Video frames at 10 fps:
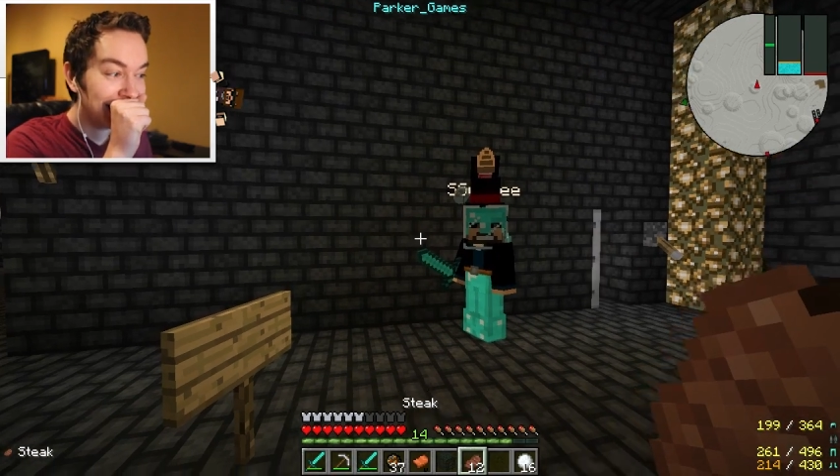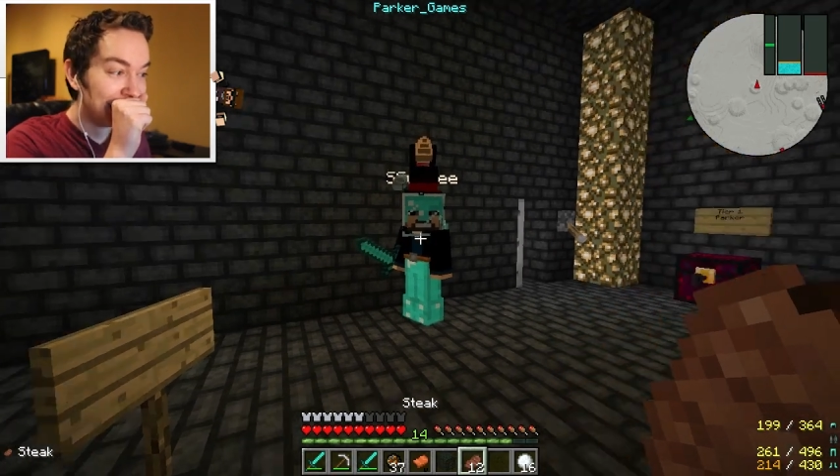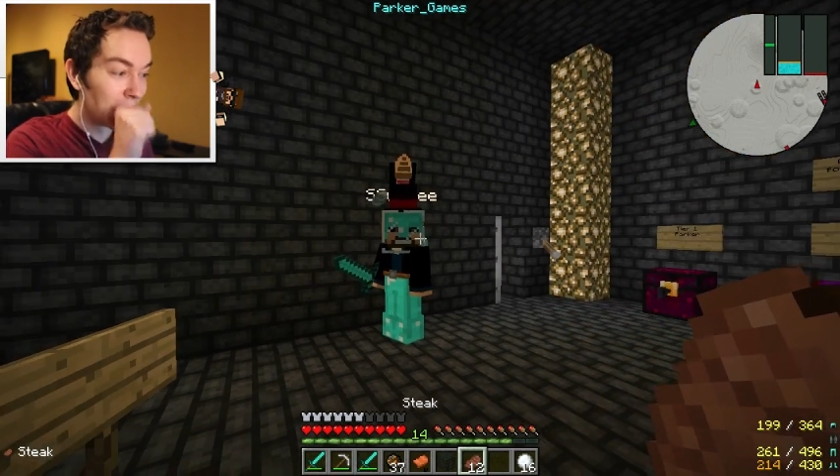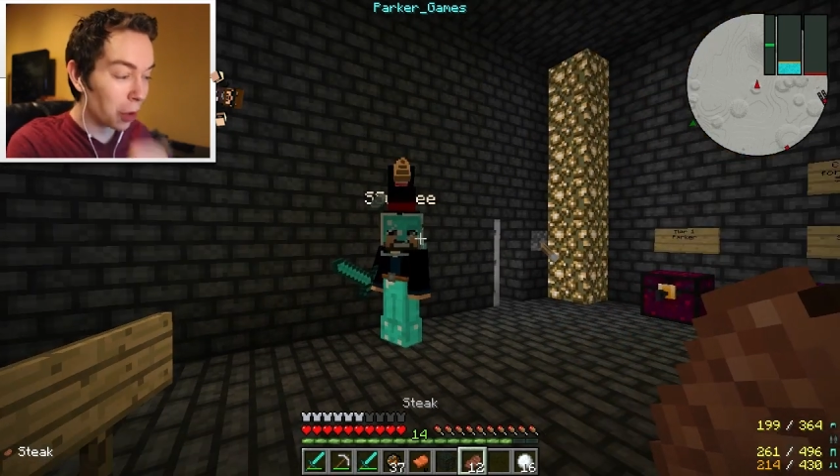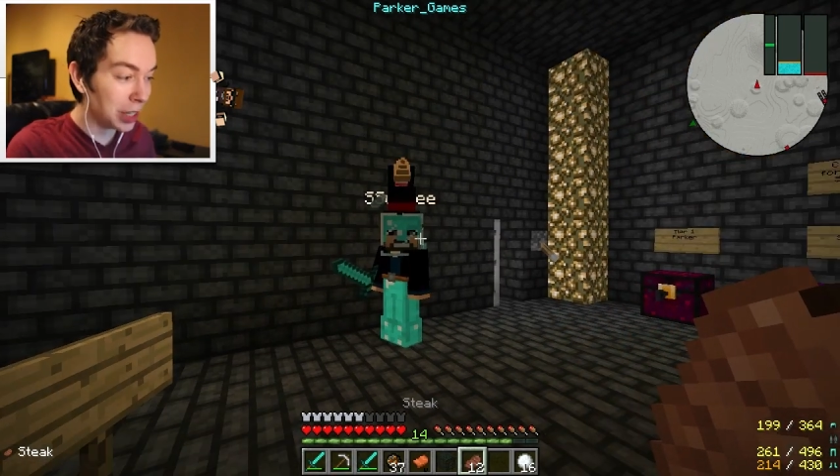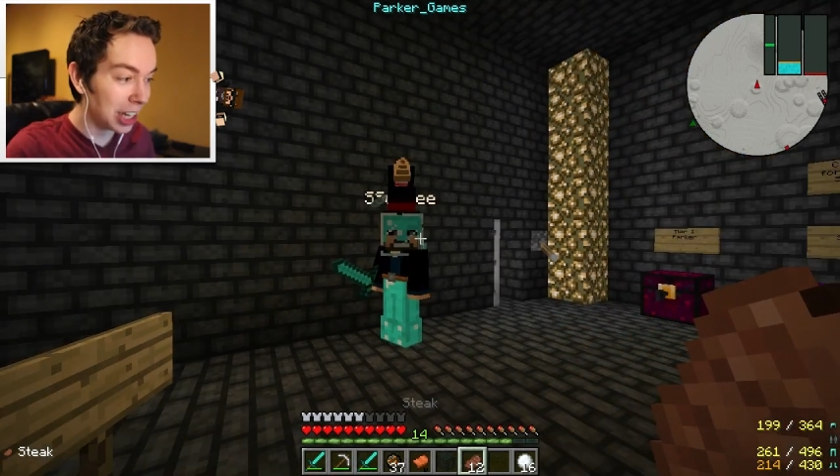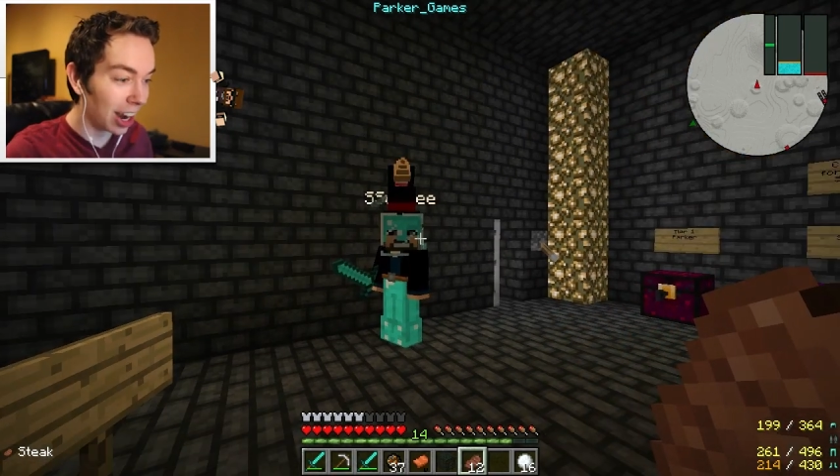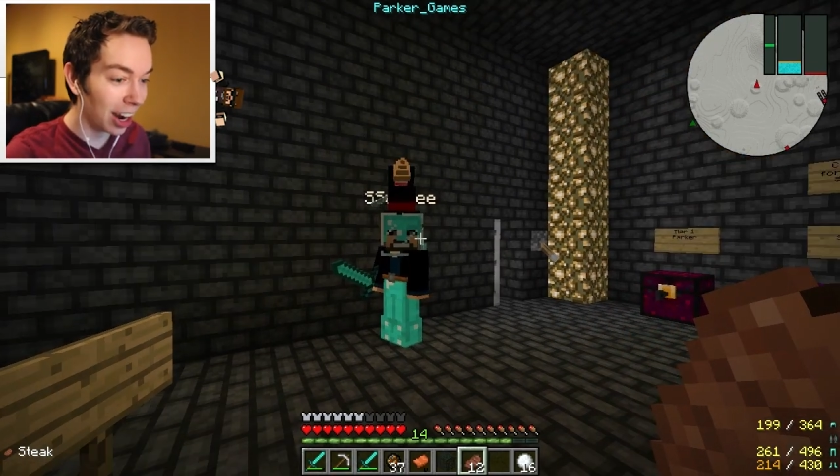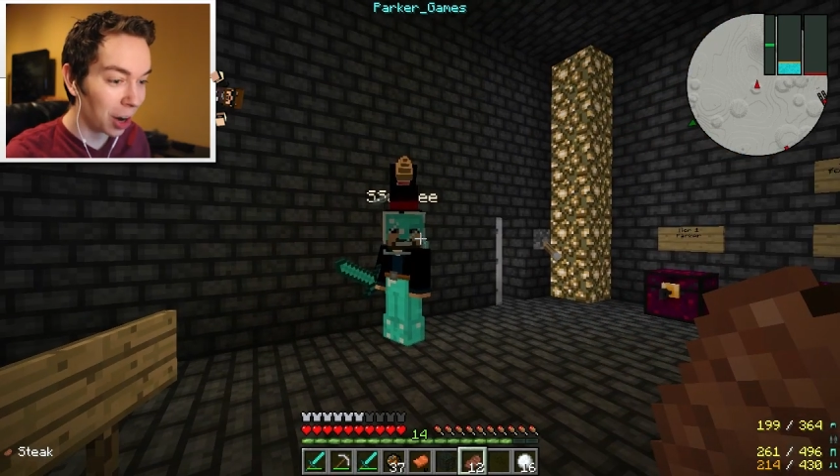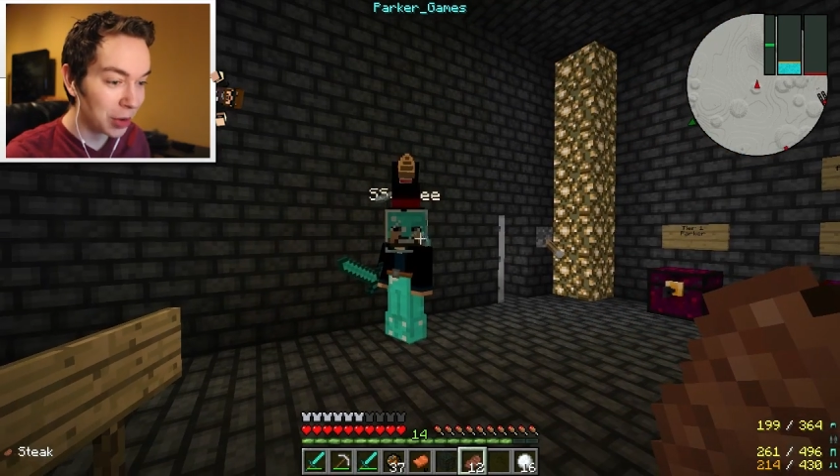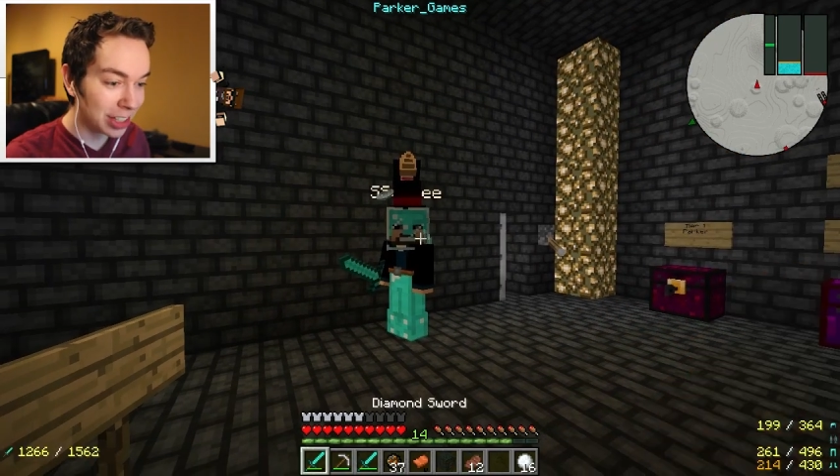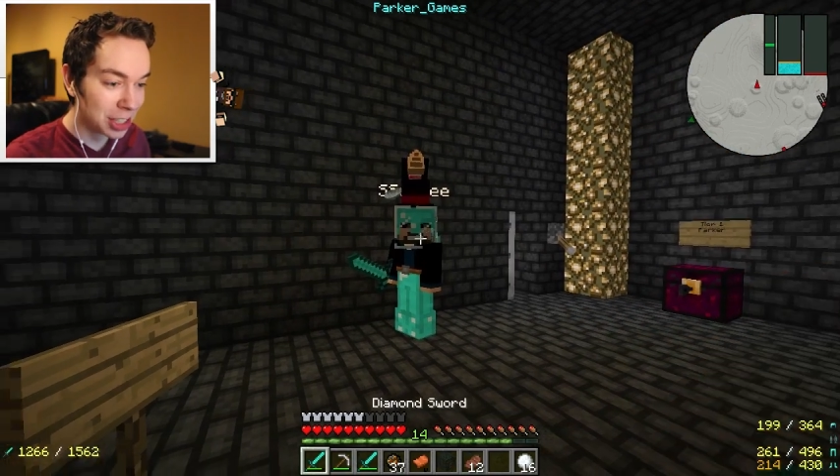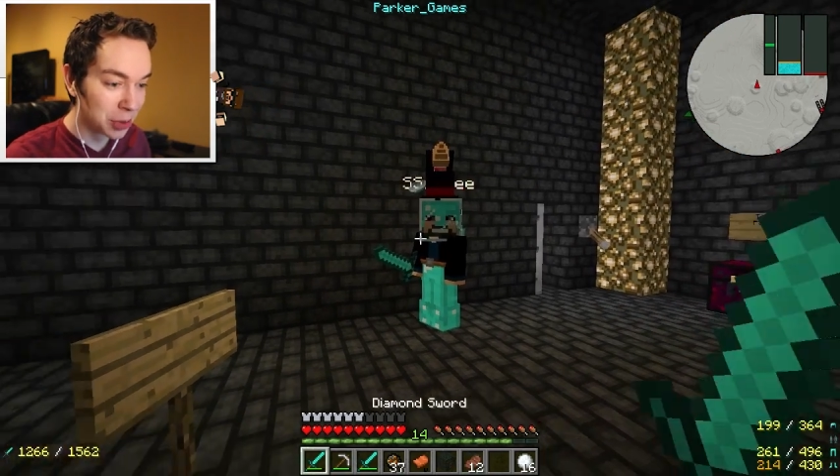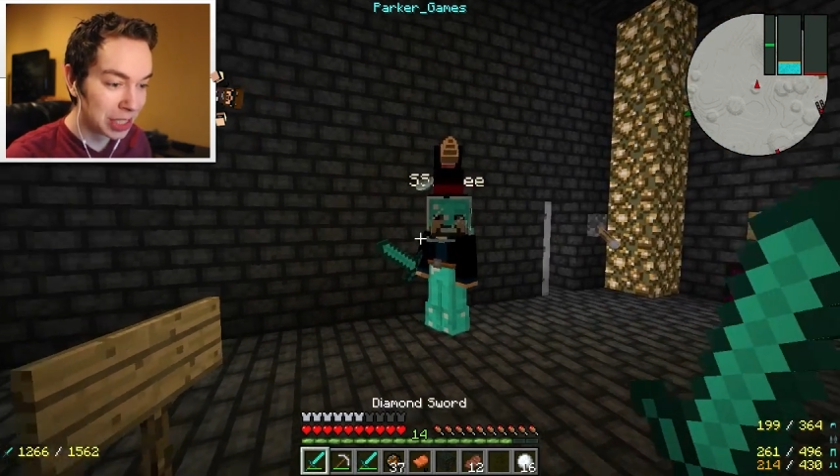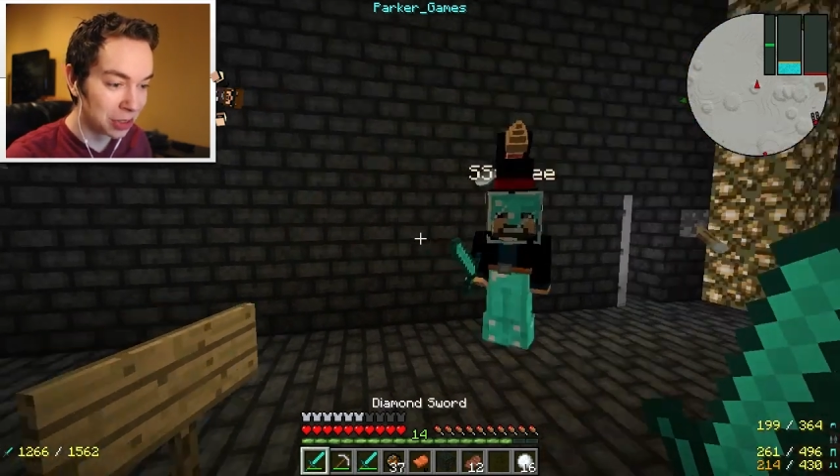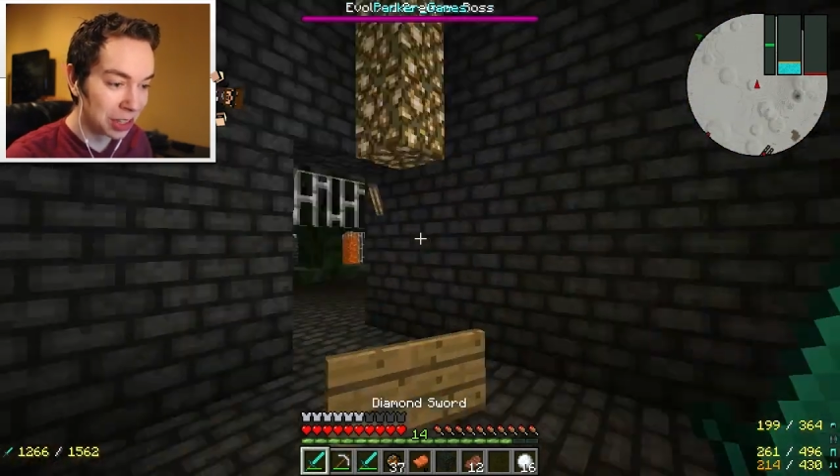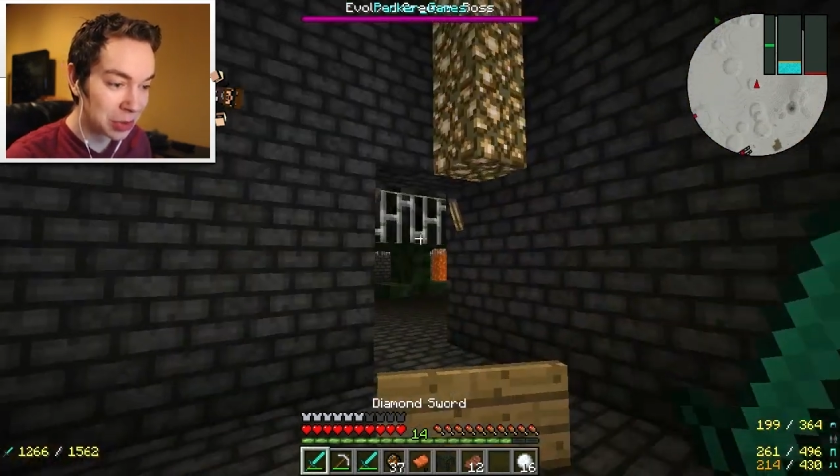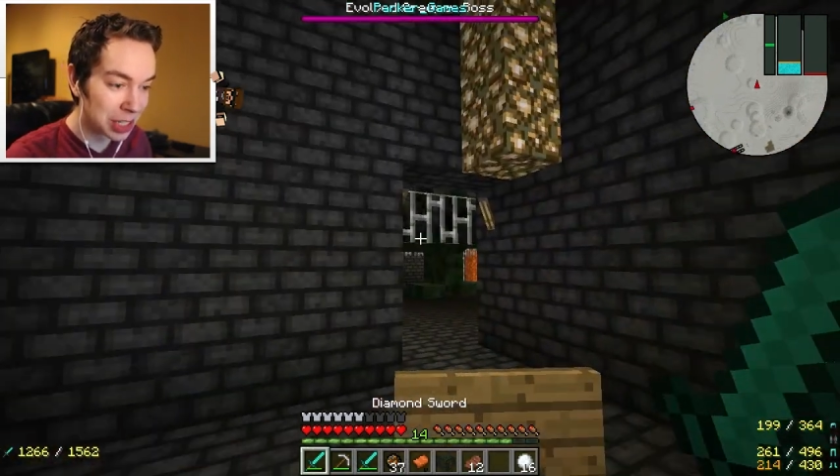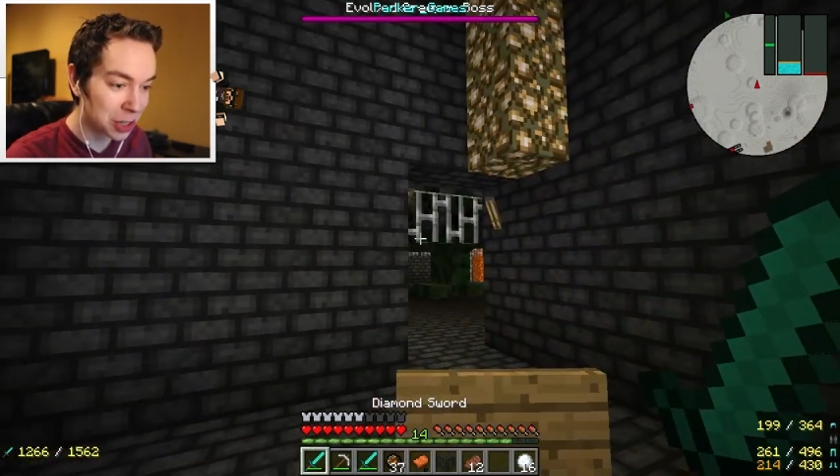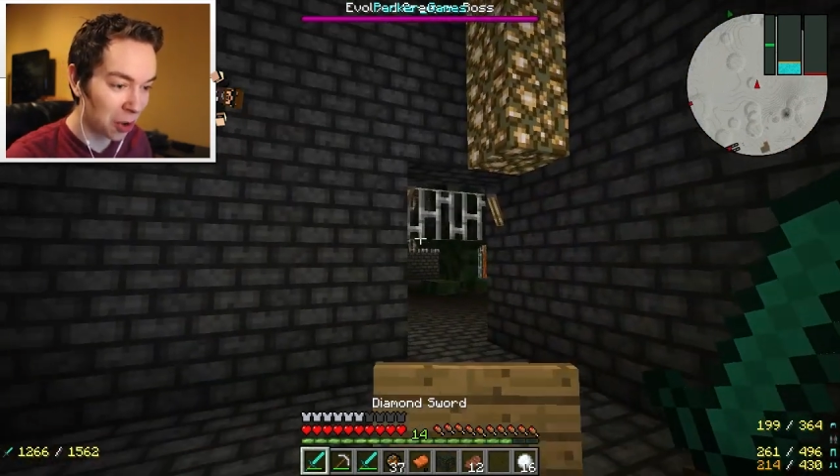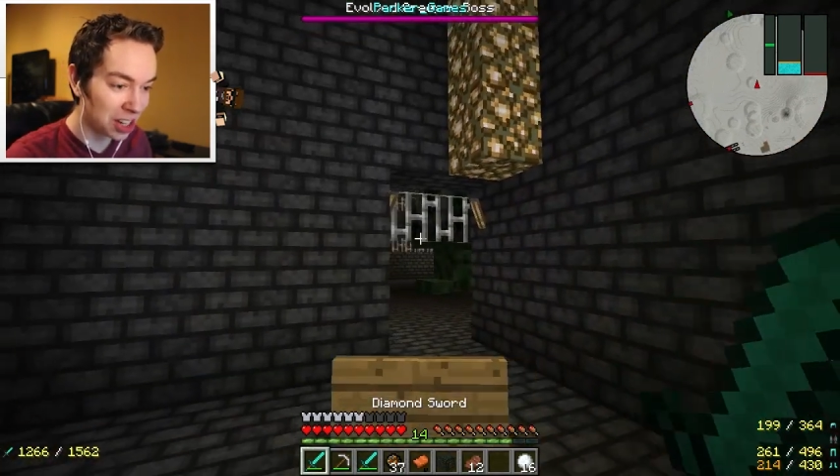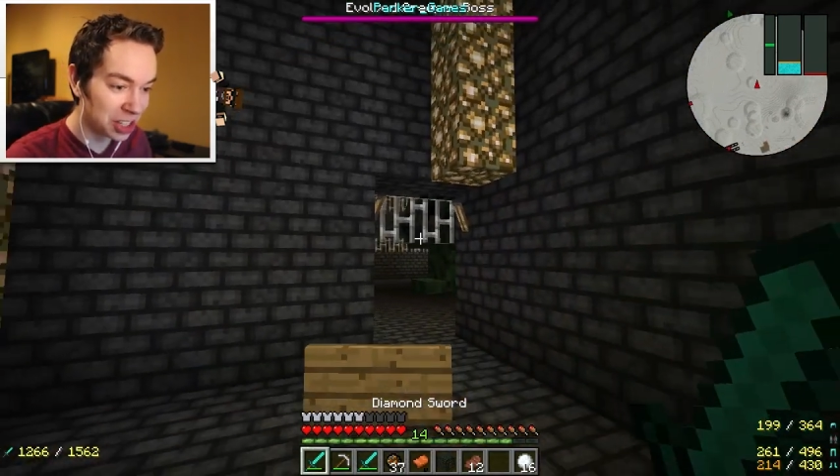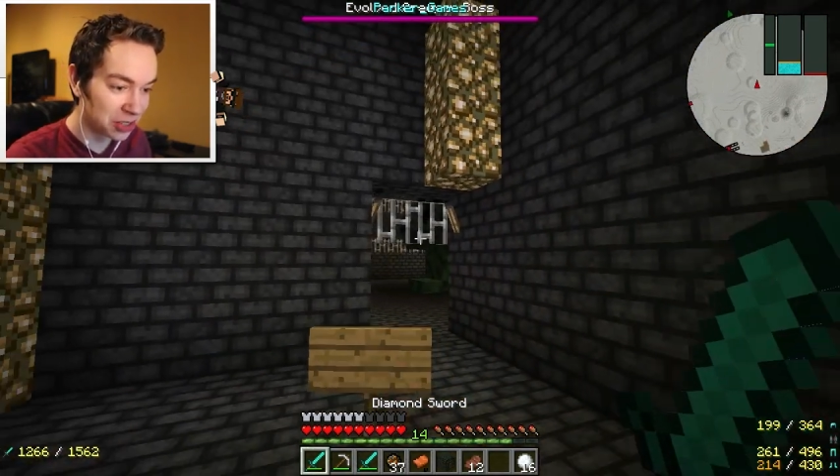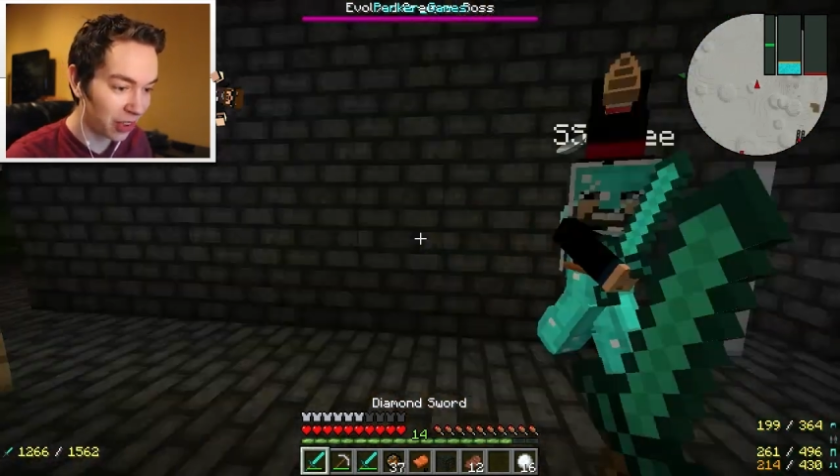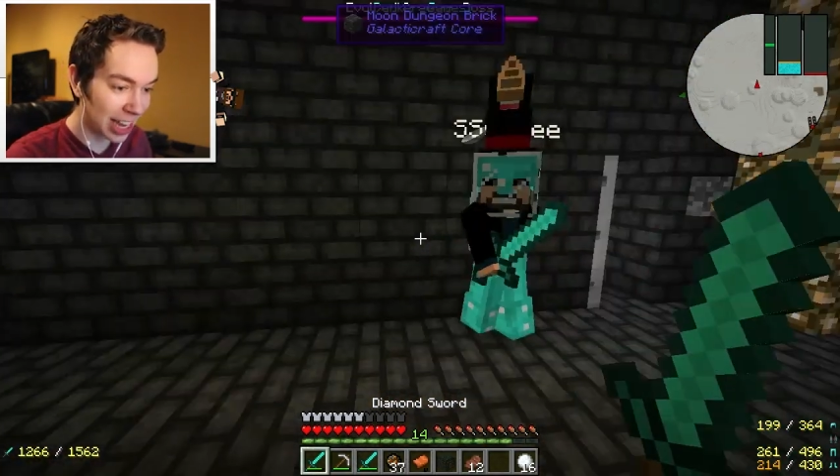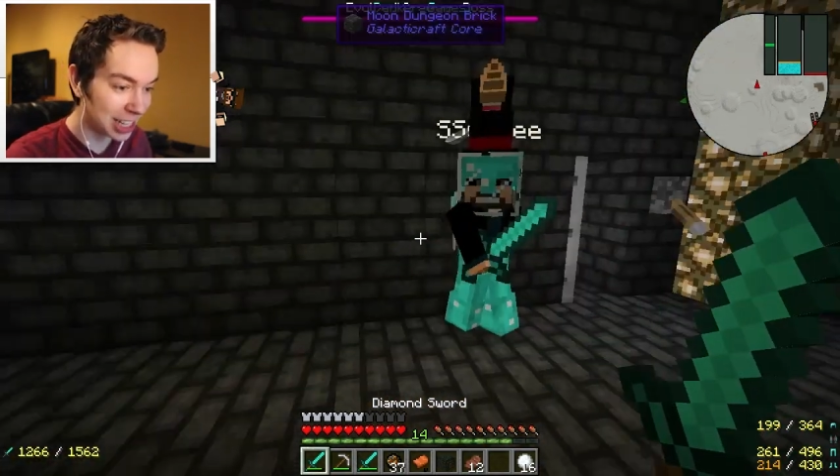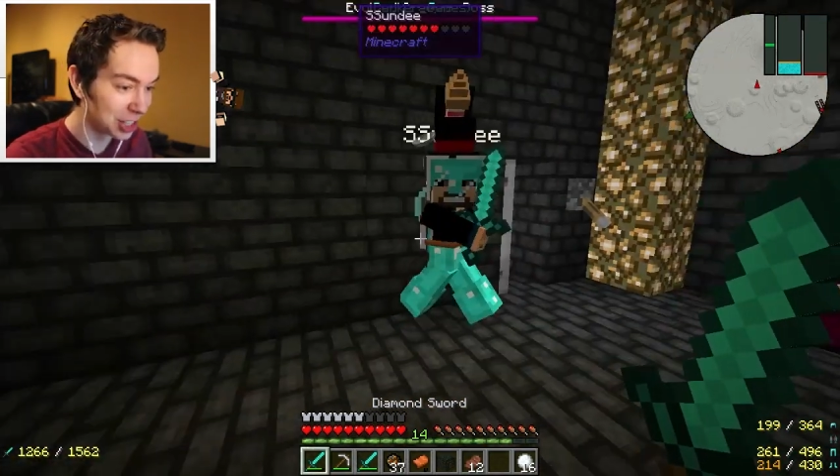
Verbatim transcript: Dude, are, um, we, are we, should we do that? Should we just go out and just fight it?